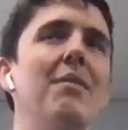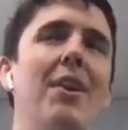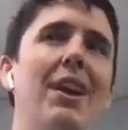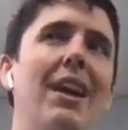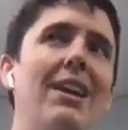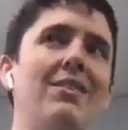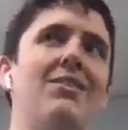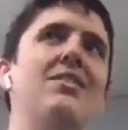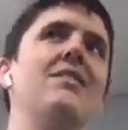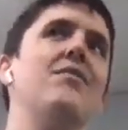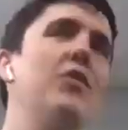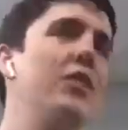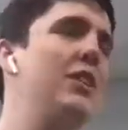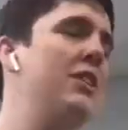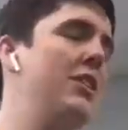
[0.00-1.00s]
I'm not
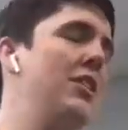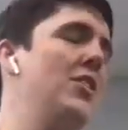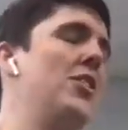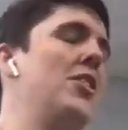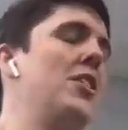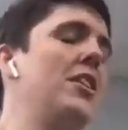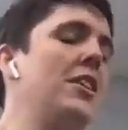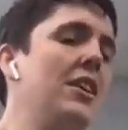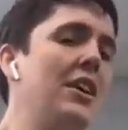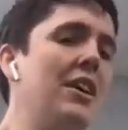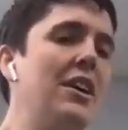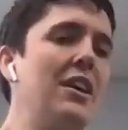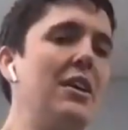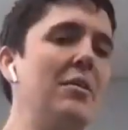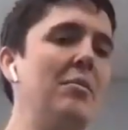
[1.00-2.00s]
actually fully clear
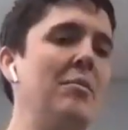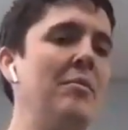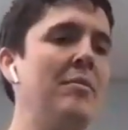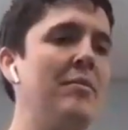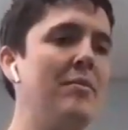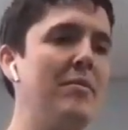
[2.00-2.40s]
on.